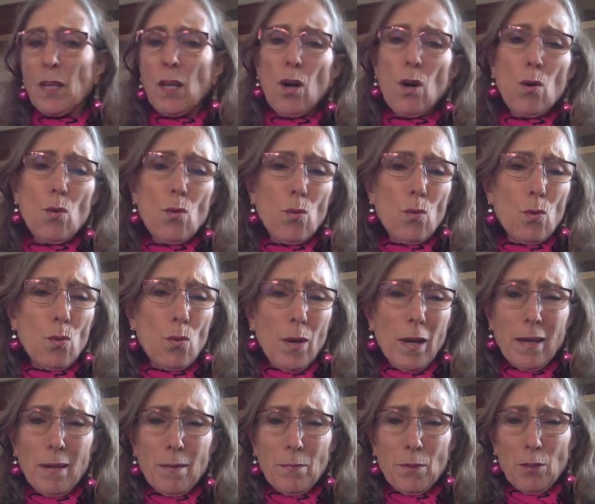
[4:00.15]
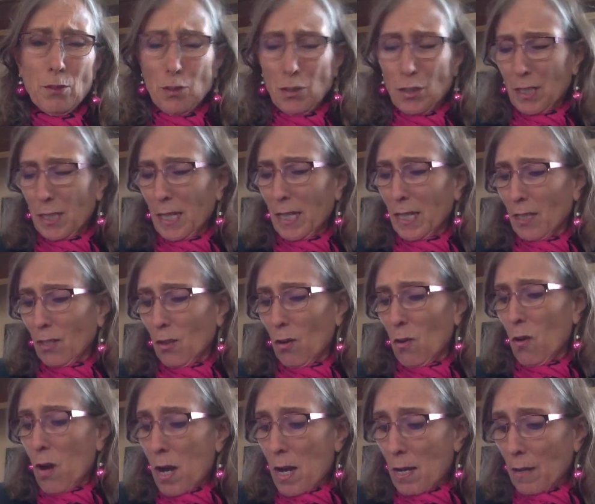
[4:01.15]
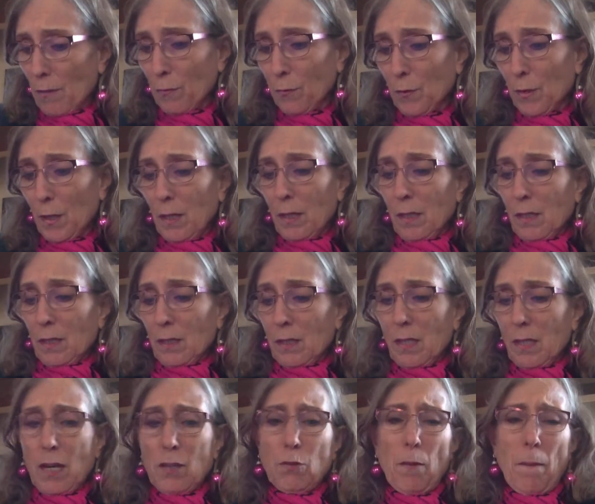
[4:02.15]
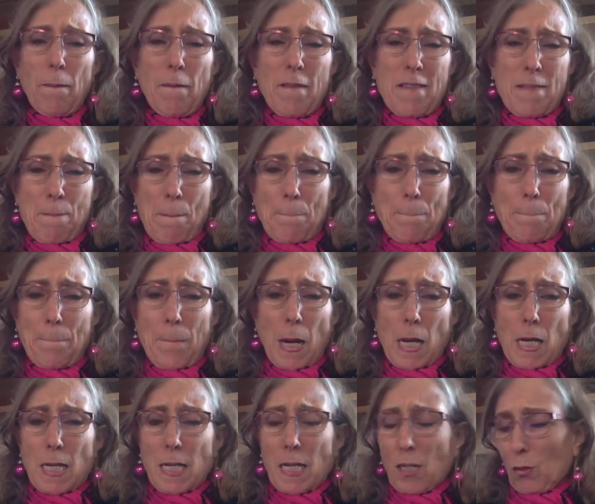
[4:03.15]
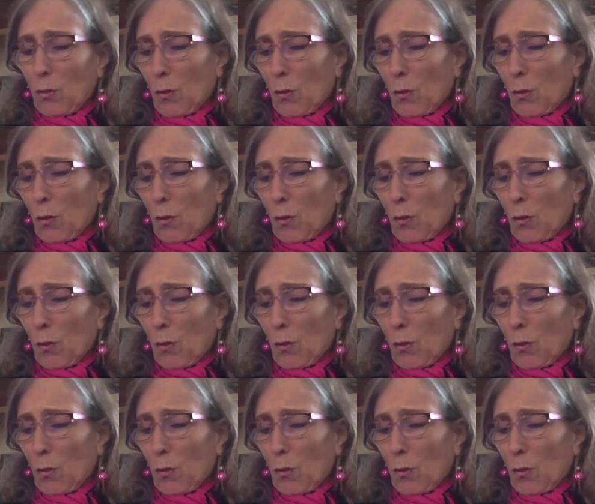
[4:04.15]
"Oh, Em, you should take it off!" Katherine was biting her